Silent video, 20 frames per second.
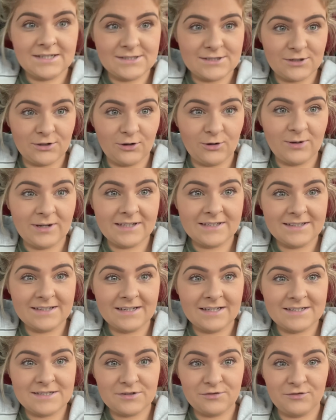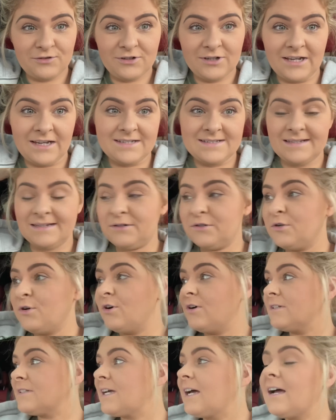So it is a few days later
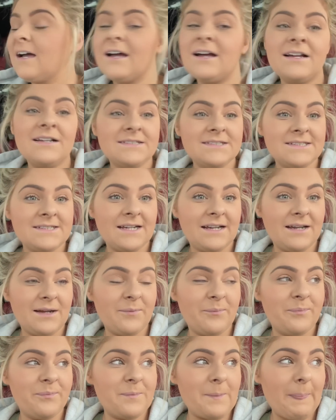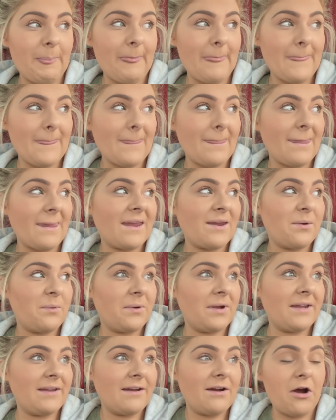on, and
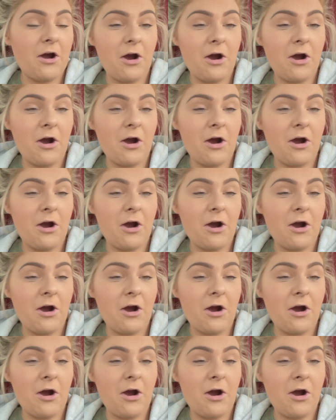we're